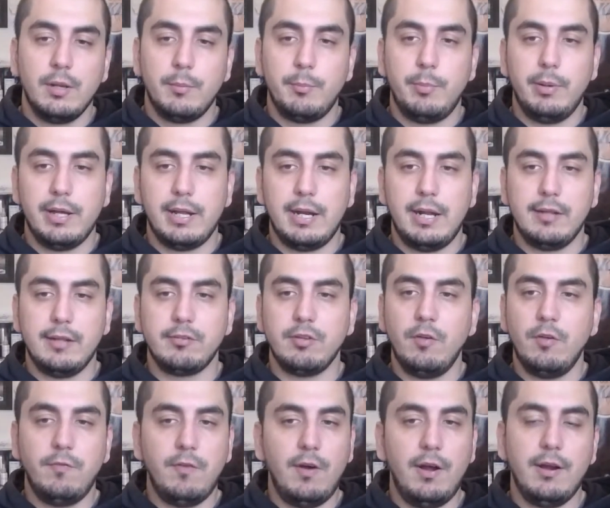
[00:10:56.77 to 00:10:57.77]
But so
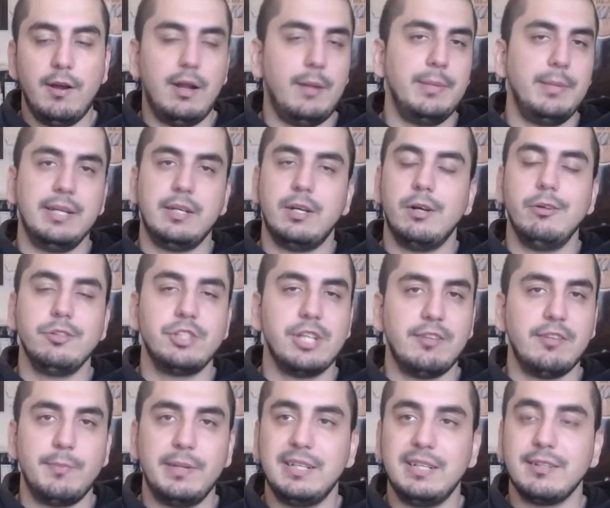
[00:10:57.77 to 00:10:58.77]
far, I mean, Coach has
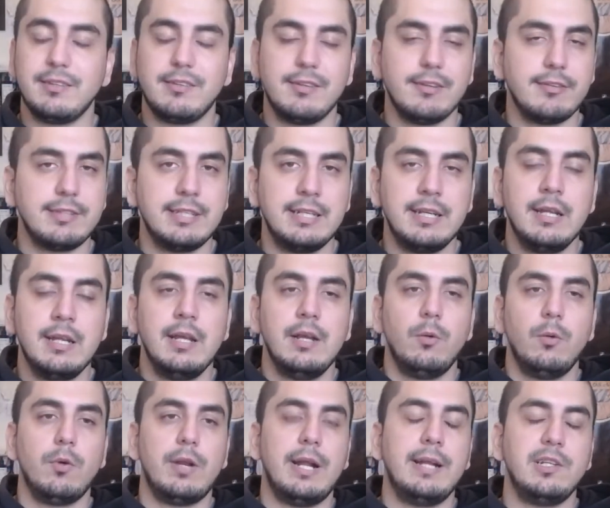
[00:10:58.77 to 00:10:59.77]
been consistent.
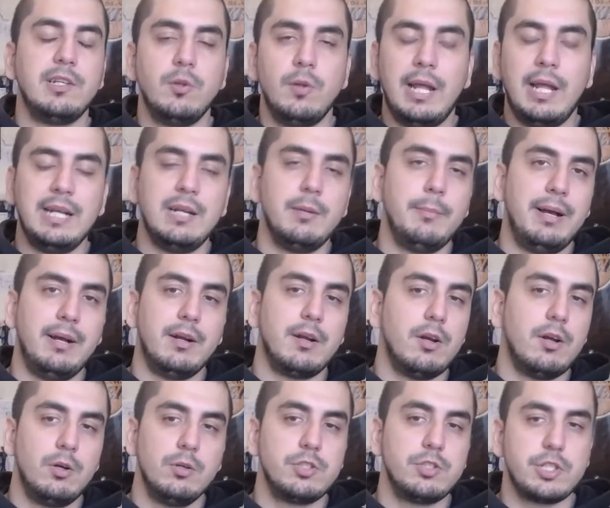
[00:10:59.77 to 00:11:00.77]
What I do like about
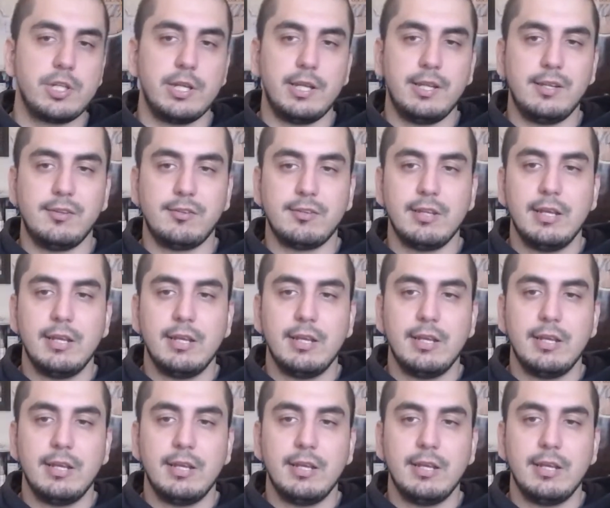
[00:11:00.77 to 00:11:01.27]
Coach is